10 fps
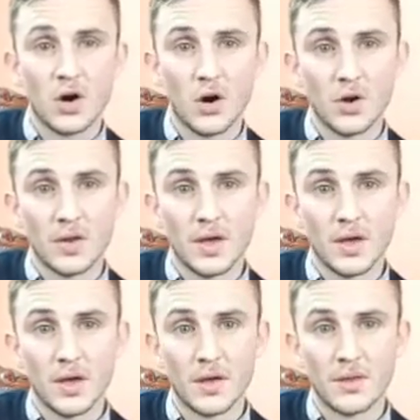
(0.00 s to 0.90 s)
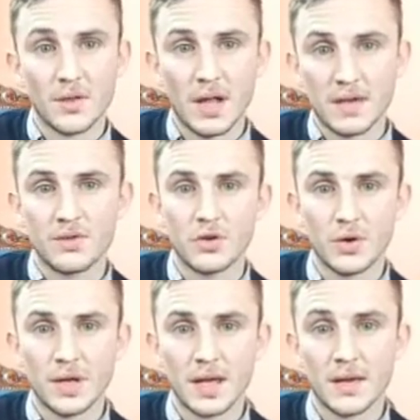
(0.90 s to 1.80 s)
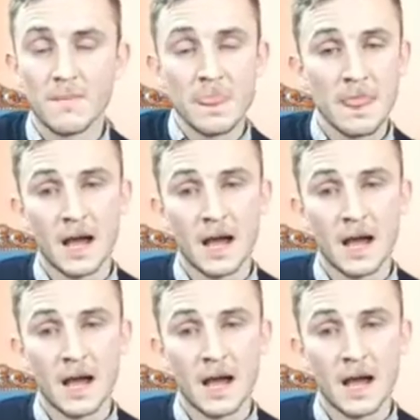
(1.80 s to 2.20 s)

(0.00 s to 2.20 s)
on the live Q&A,